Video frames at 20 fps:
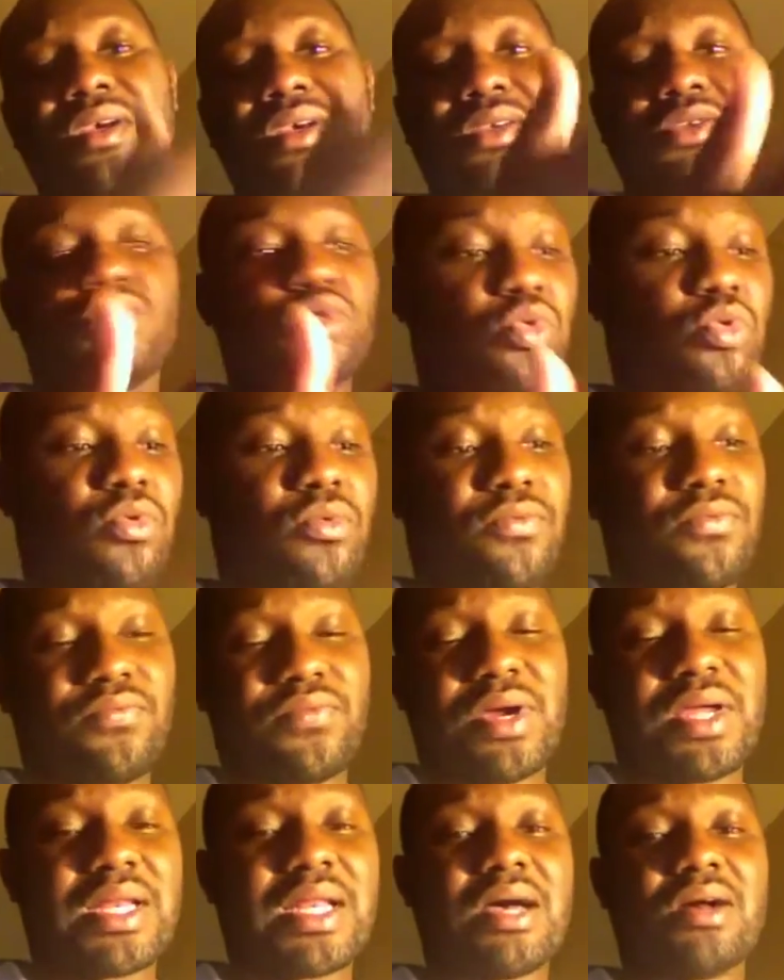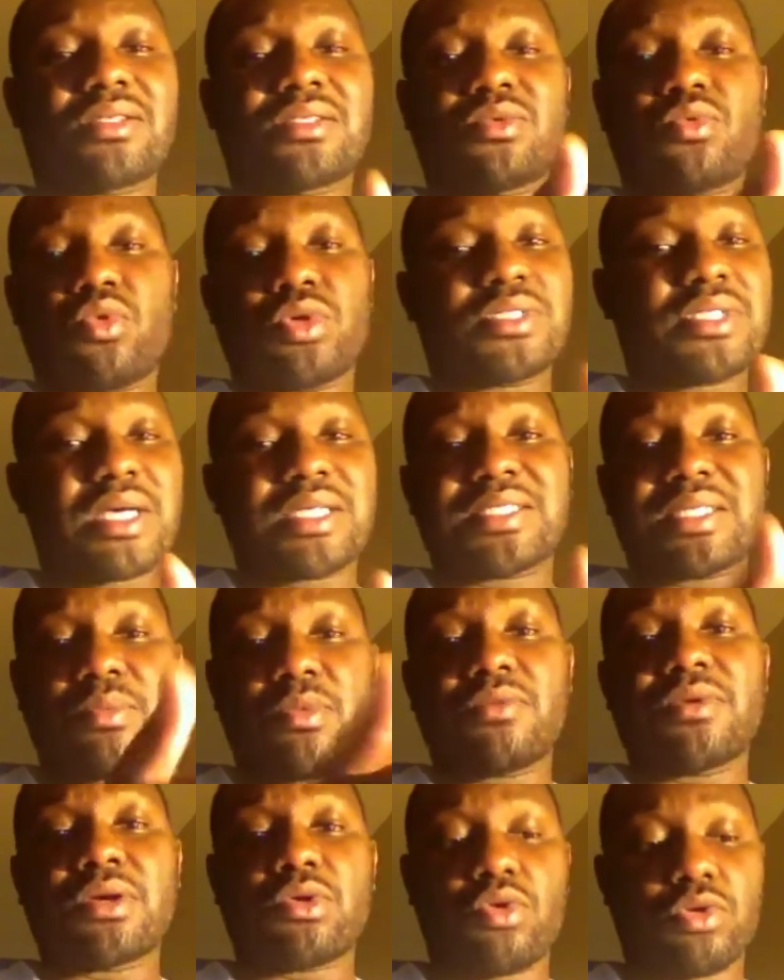You will find out what are some
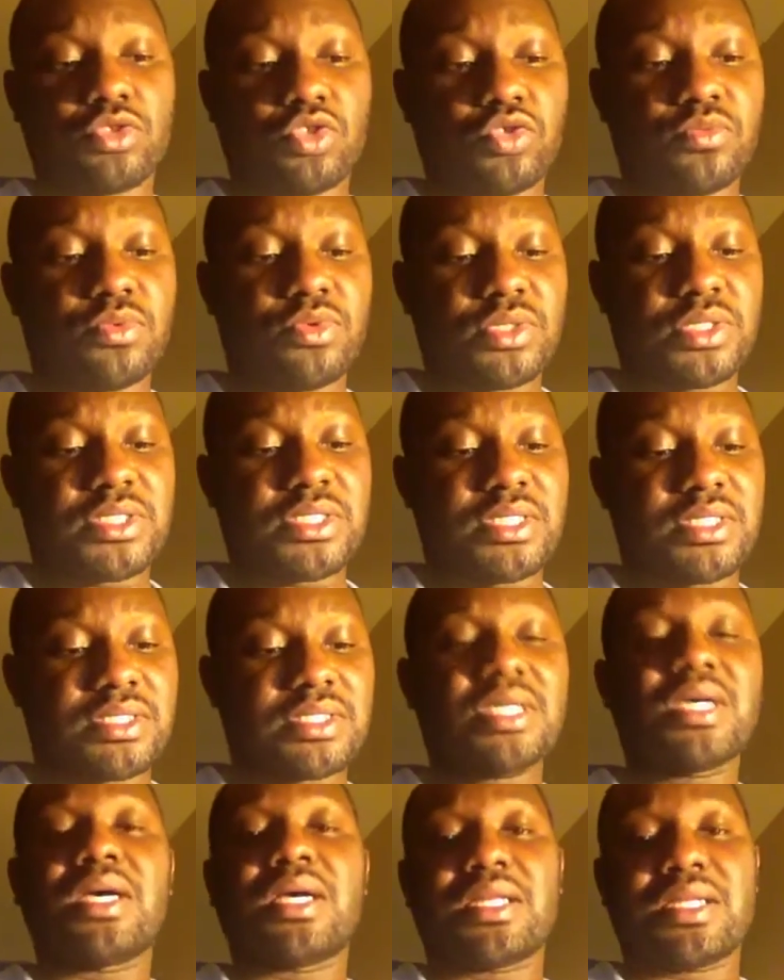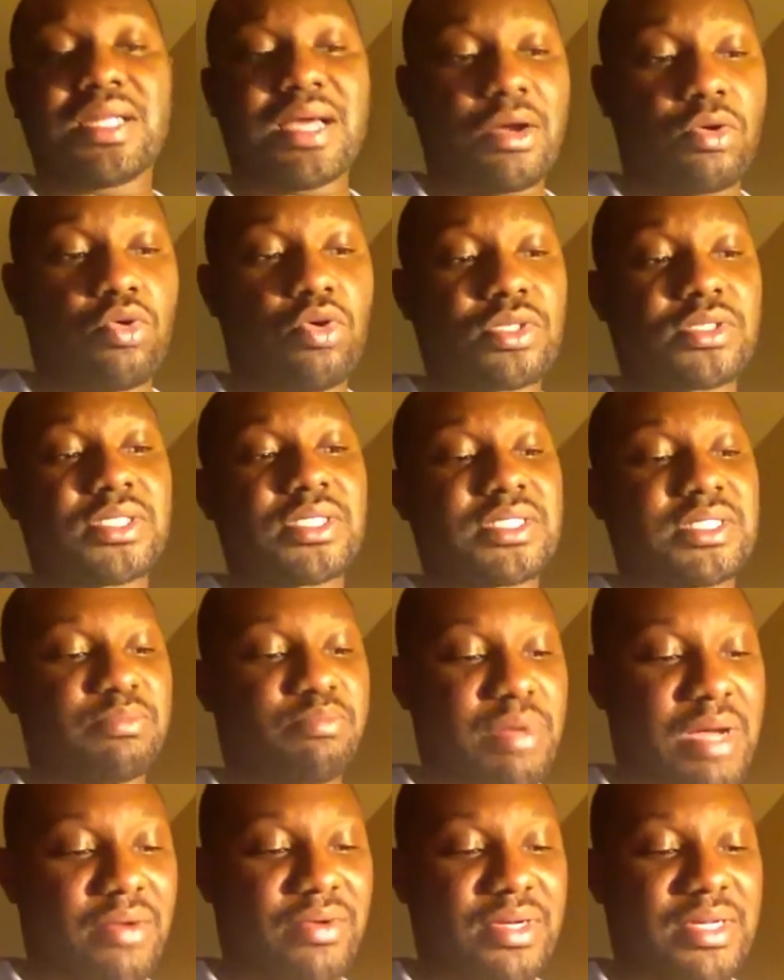of the contributions that causes
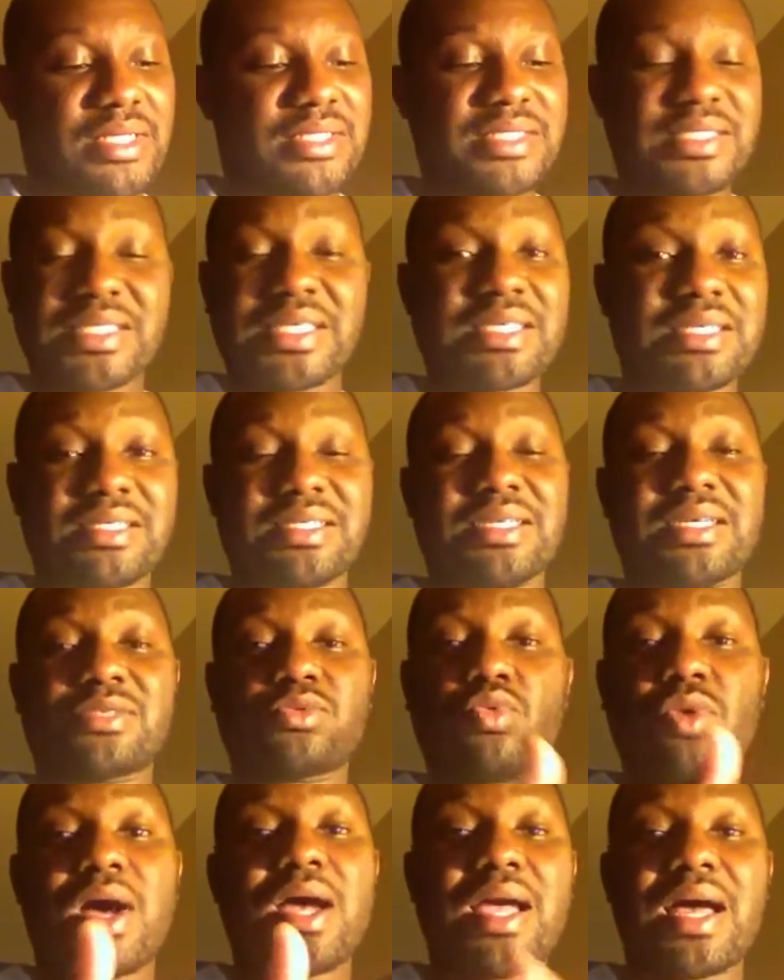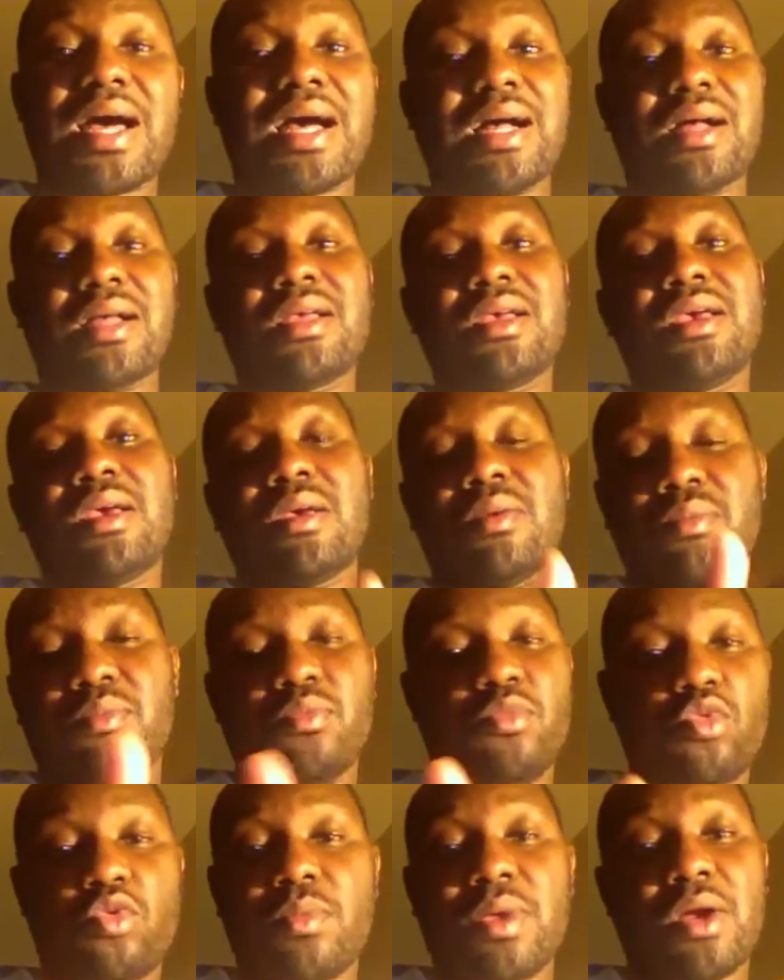barrenness. Singleness. Why are
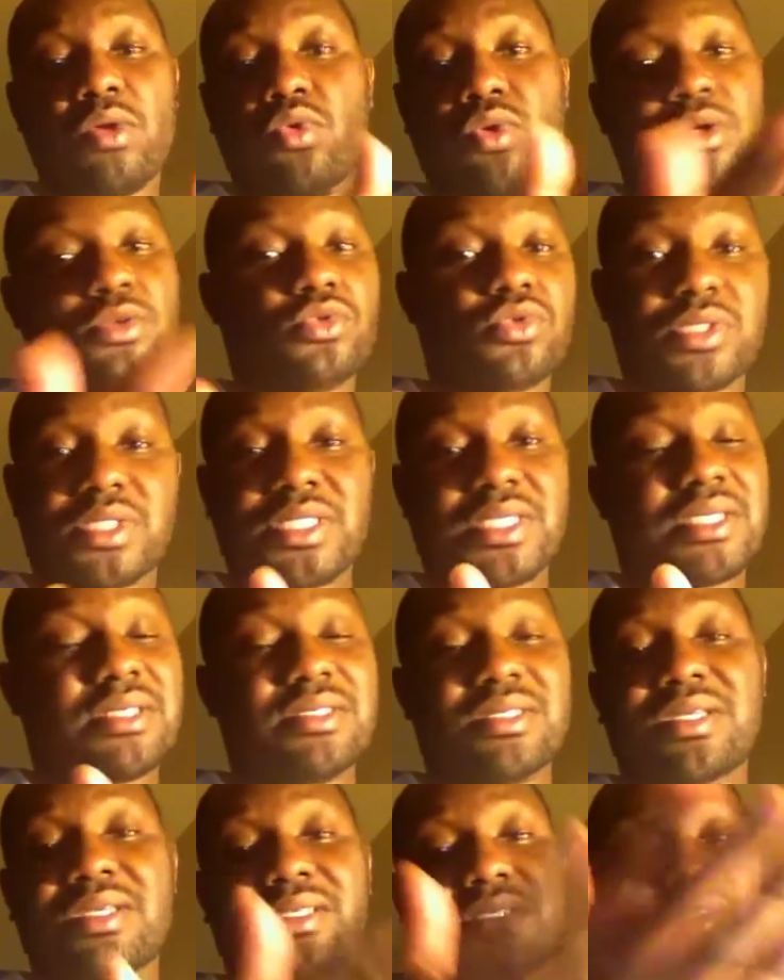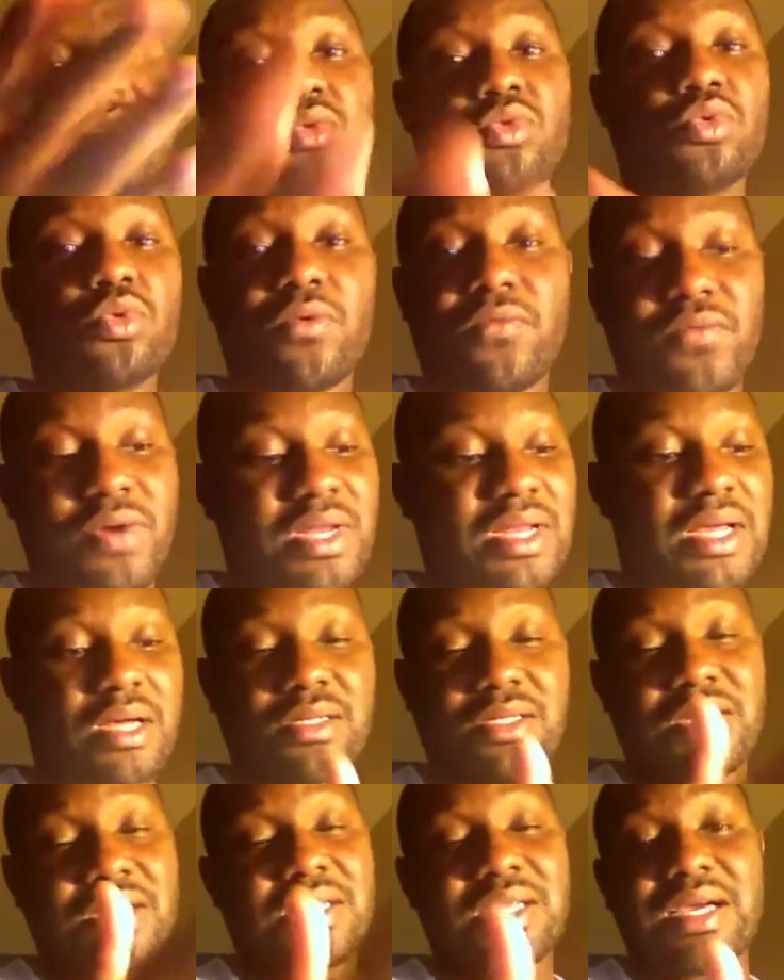women going through singleness? Do You find out
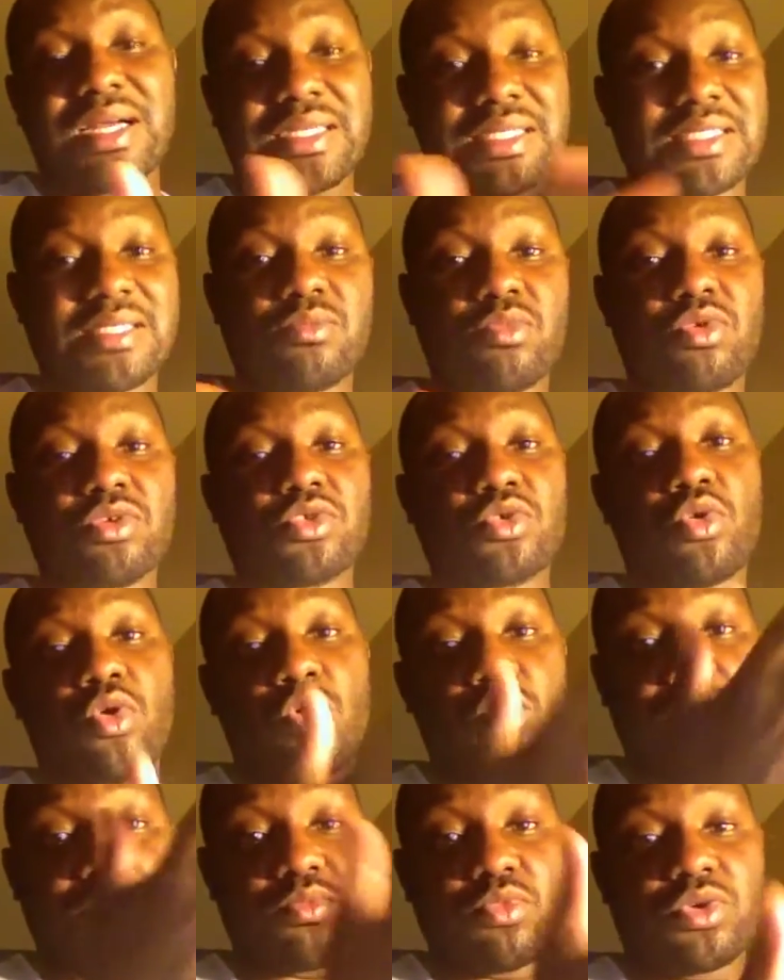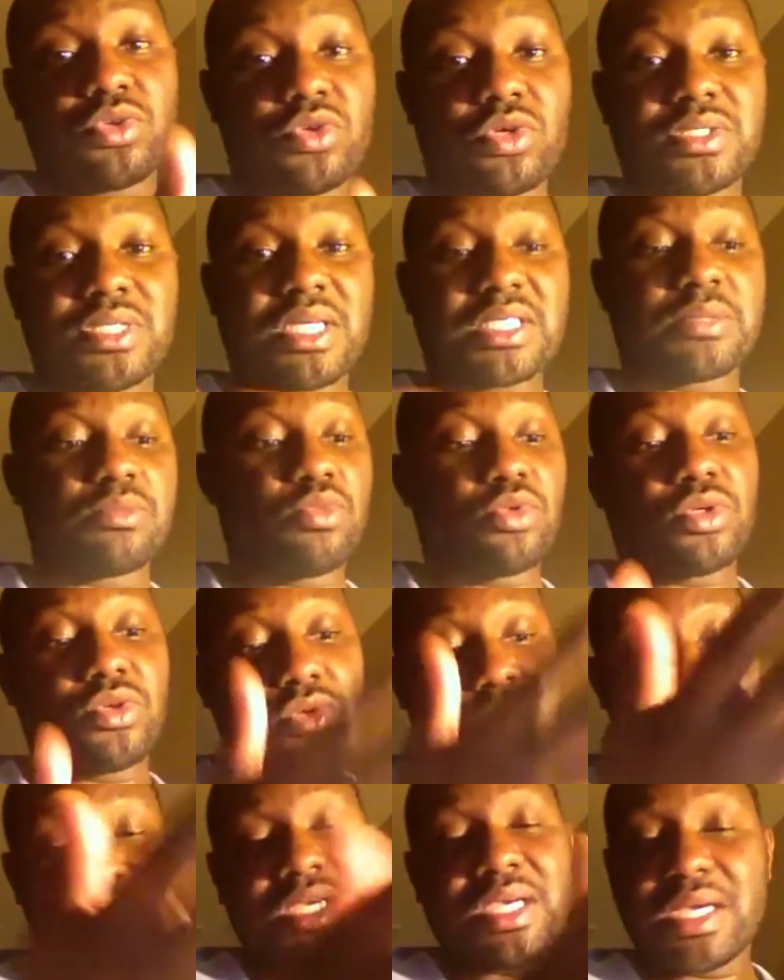that there are demons called Asmodeus,
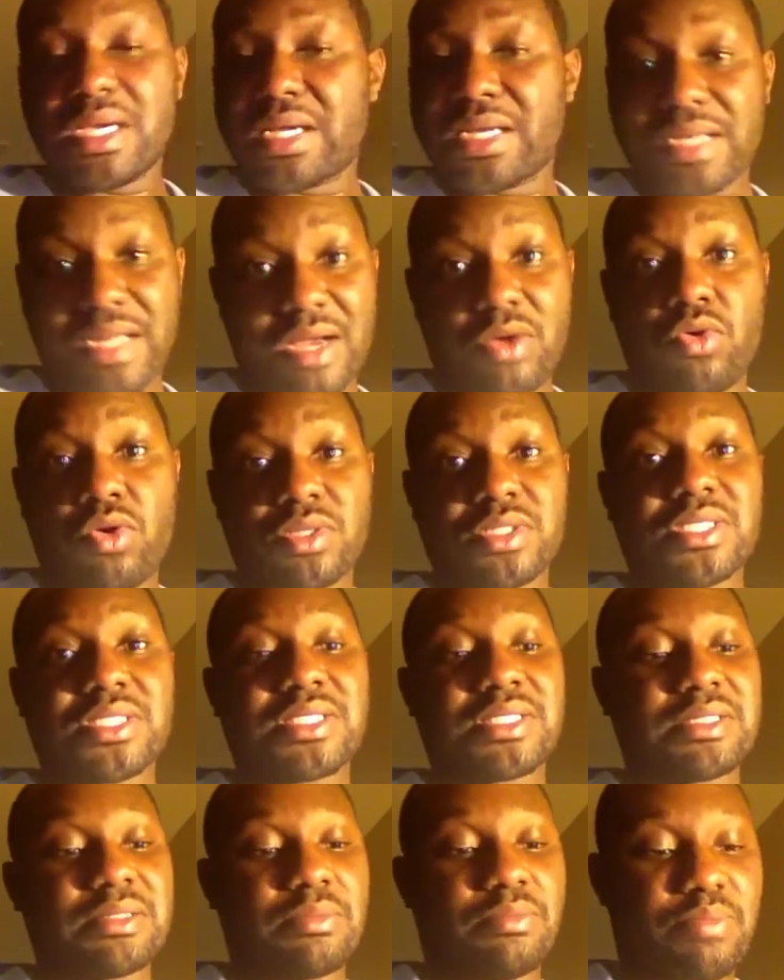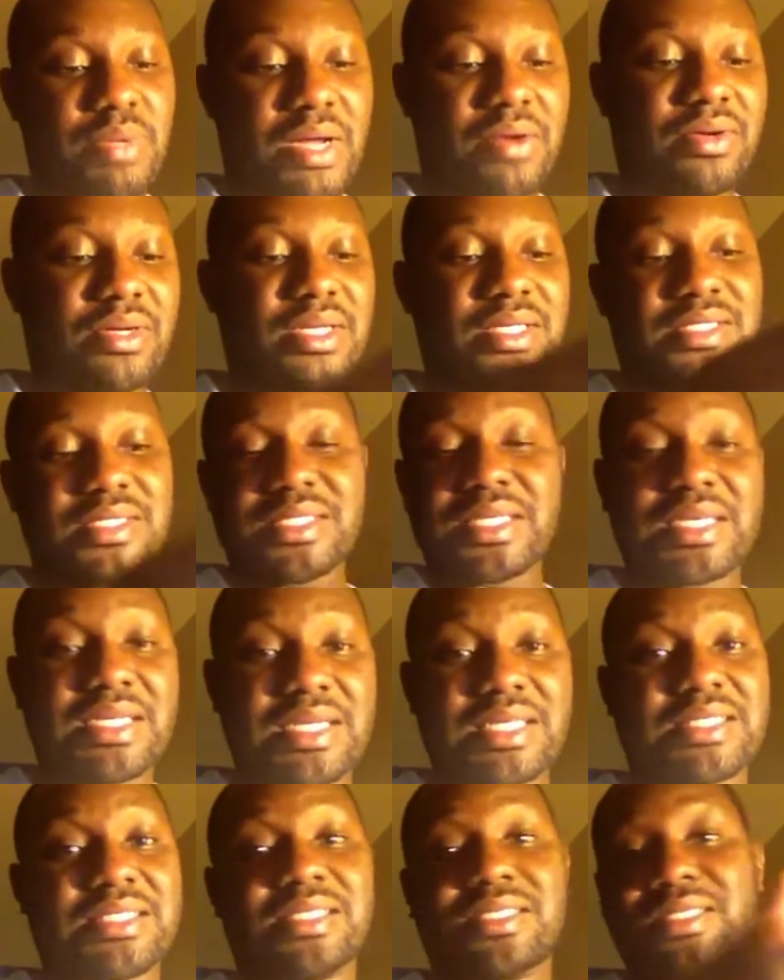Asmodeus that causes barrenness.
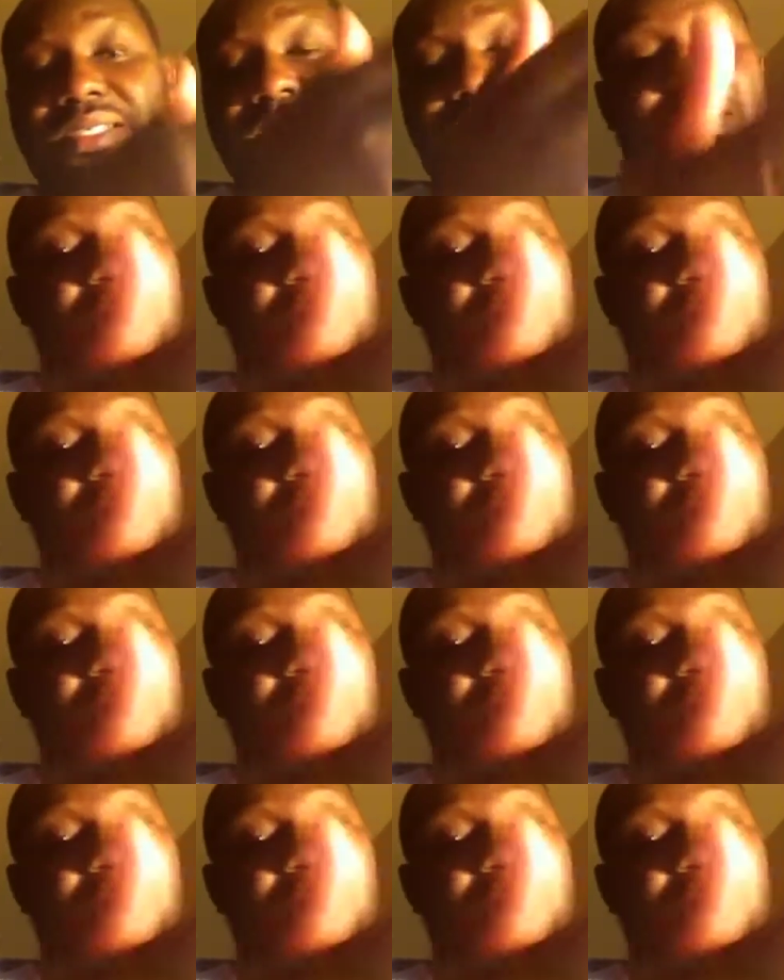Sicknesses.